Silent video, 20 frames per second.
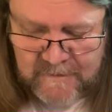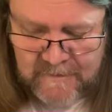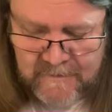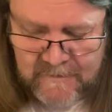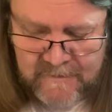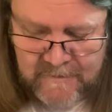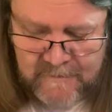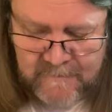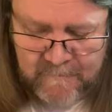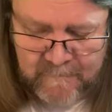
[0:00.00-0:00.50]

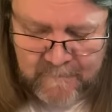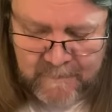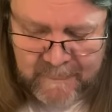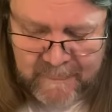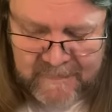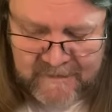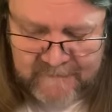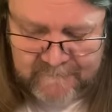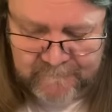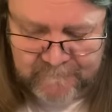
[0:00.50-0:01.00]

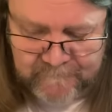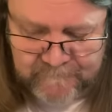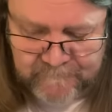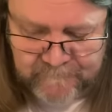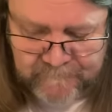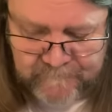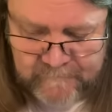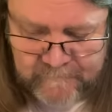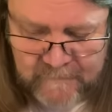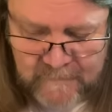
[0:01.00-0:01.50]

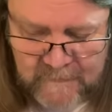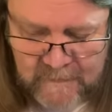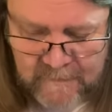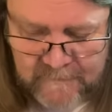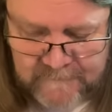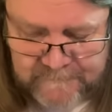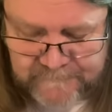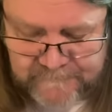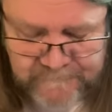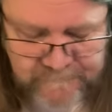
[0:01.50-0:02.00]

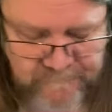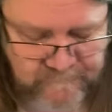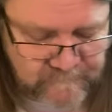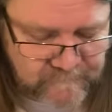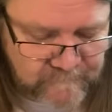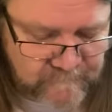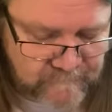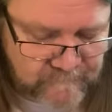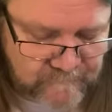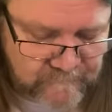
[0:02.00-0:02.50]

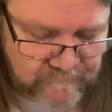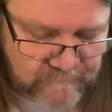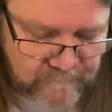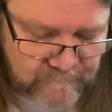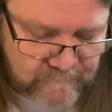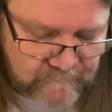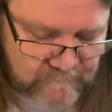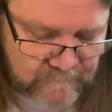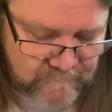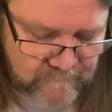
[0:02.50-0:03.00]

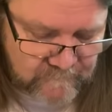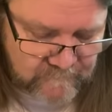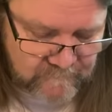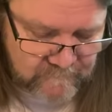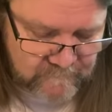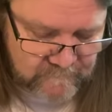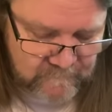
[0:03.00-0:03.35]
No one is speaking in this clip.